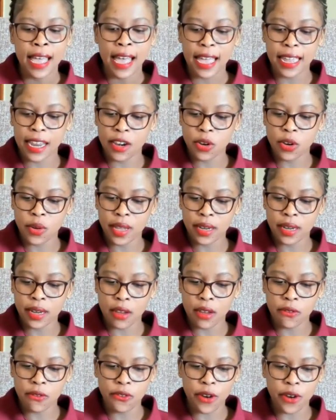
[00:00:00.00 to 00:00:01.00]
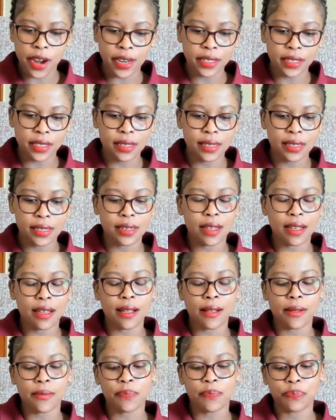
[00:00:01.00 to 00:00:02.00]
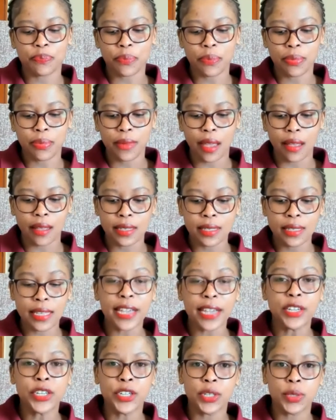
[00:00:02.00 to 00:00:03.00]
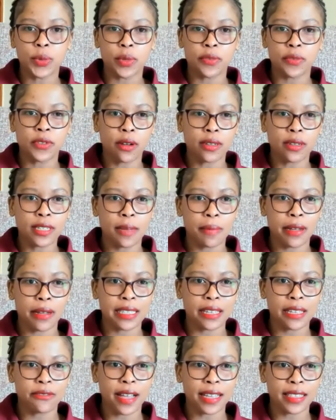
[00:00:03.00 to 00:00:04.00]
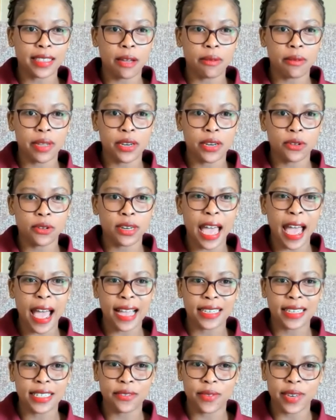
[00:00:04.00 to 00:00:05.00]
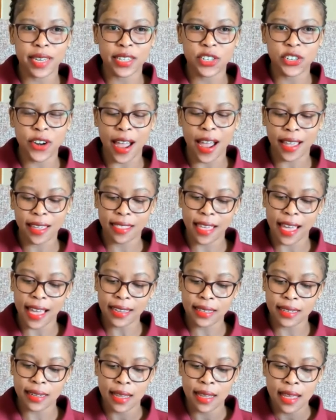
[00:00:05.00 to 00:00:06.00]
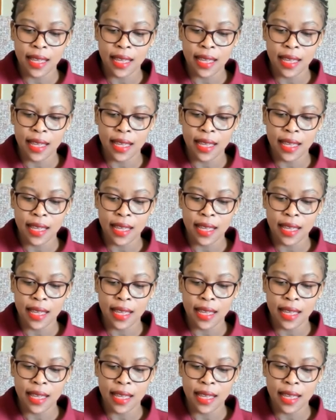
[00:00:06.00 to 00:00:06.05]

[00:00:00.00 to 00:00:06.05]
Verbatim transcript: And I know in different um, sessions, we've talked about the fact that we don't actively track that,